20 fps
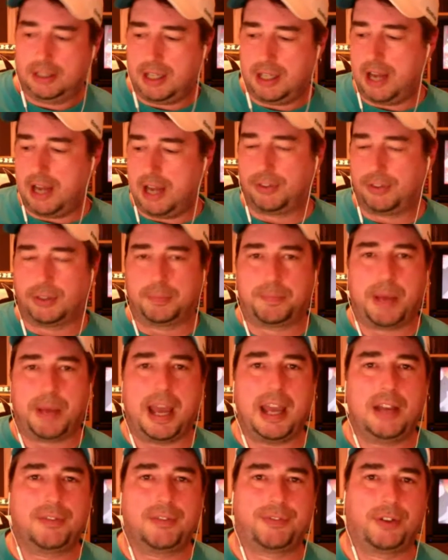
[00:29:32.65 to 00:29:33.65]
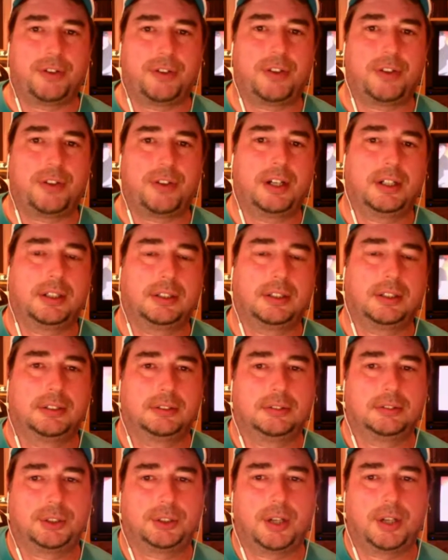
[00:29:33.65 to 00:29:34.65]
ever pay for their
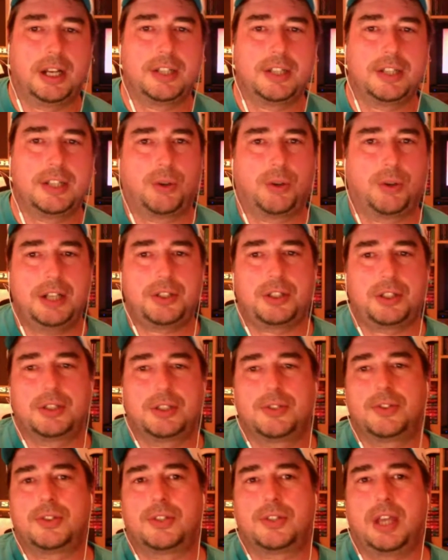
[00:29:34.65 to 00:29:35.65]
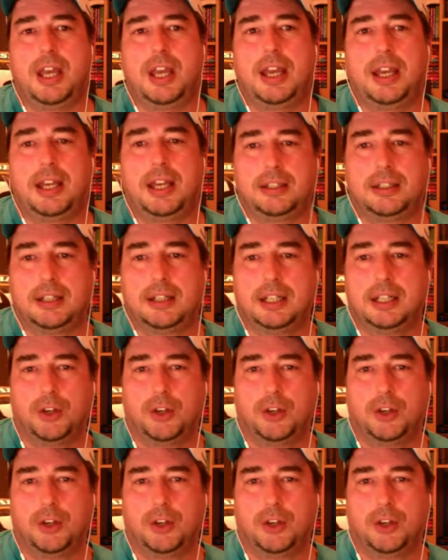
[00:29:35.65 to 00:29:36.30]
transgressions. And